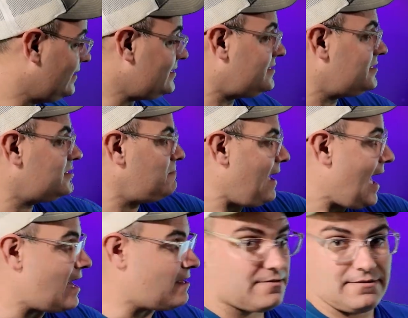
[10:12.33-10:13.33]
This is the
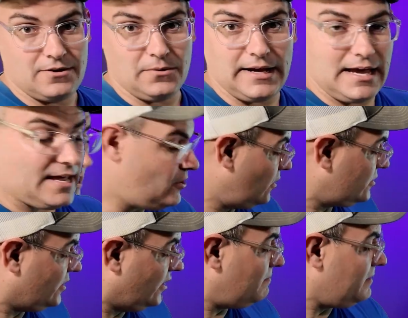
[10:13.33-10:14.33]
path, okay? You're,
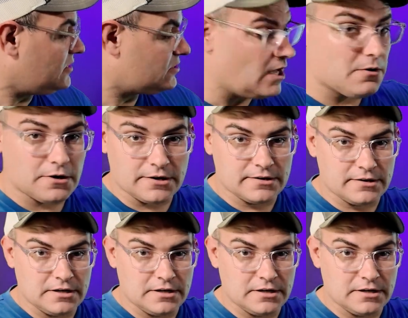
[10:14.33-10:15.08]
it's gonna be slower.